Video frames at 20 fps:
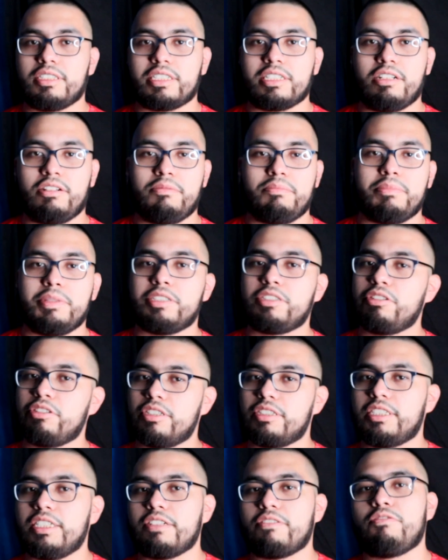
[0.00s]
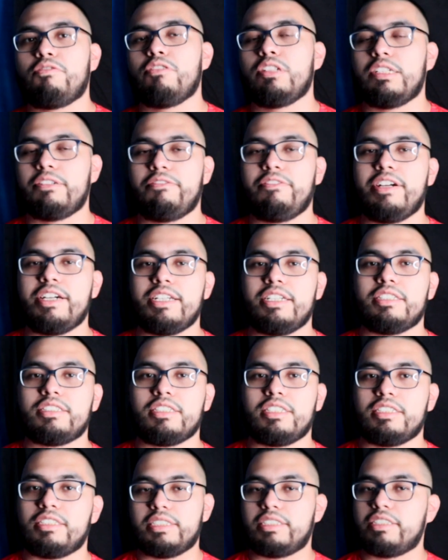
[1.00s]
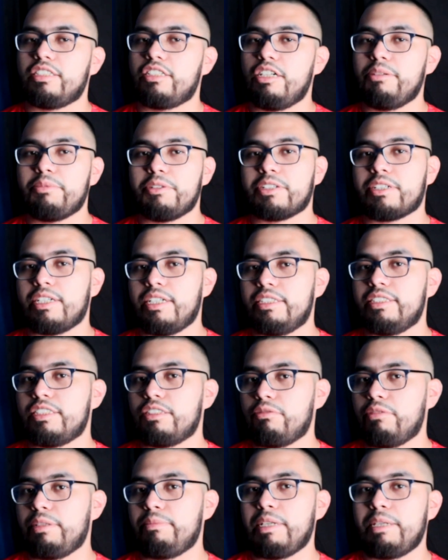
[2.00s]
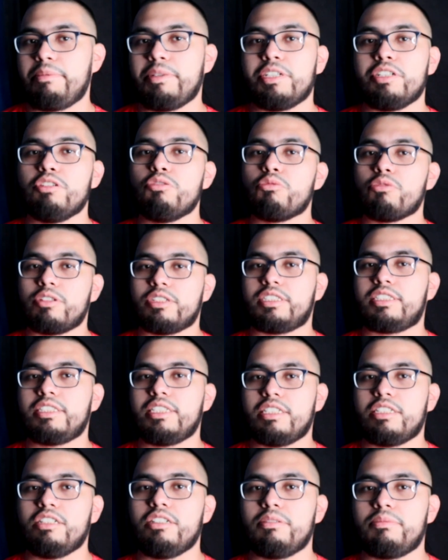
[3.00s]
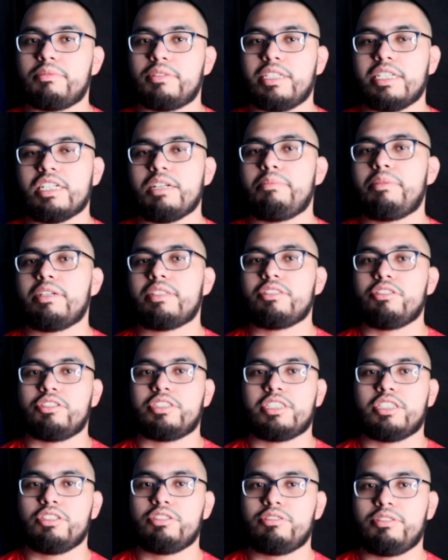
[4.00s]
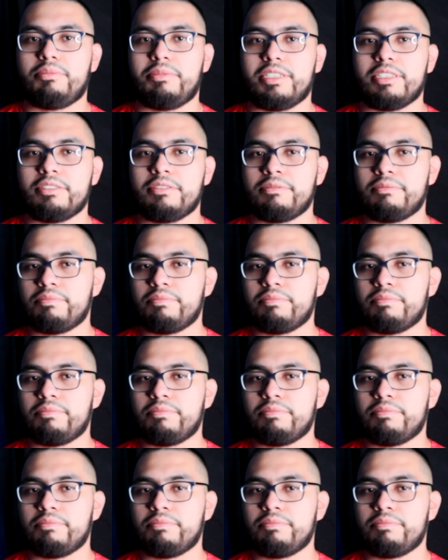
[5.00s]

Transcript: this account, be sure to take full advantage and set up your kids in a way maybe you weren't set up. Think about your children, man.